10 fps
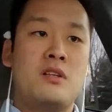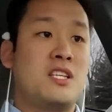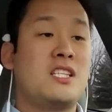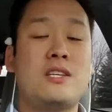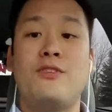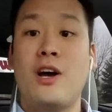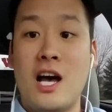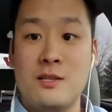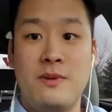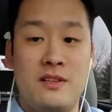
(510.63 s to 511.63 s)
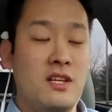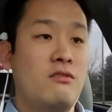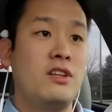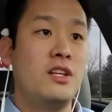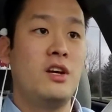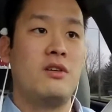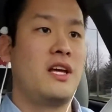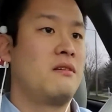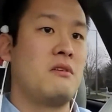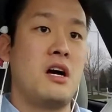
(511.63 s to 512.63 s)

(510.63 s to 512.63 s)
successful cosplayers that I really know, like